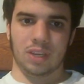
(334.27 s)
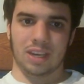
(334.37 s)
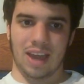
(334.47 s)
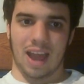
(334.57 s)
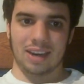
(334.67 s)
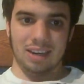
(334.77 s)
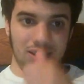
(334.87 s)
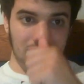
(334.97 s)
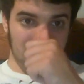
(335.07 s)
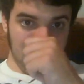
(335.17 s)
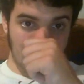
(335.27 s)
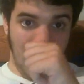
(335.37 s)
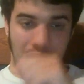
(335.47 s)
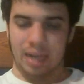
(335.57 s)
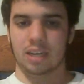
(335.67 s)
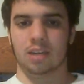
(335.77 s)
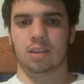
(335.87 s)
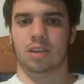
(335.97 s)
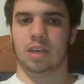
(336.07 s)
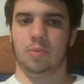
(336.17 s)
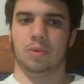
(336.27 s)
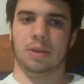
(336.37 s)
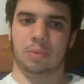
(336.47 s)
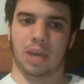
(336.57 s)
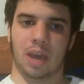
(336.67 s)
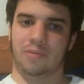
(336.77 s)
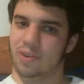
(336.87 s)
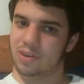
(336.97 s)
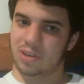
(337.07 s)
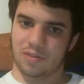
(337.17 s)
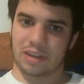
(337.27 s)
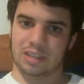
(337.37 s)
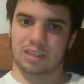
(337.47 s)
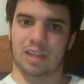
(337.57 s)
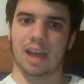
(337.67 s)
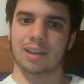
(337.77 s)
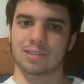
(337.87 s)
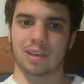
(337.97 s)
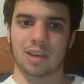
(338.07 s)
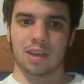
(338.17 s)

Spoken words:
In 99, it became Frontier Wrestling Alliance.